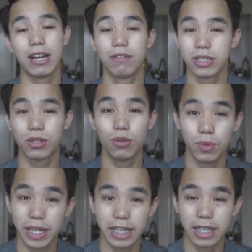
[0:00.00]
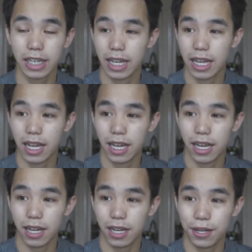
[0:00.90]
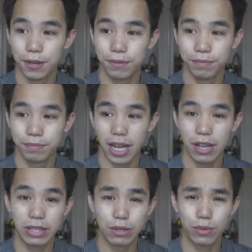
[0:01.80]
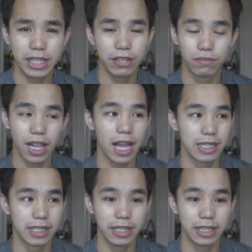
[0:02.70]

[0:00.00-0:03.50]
went out this whole week. I only had one day of class,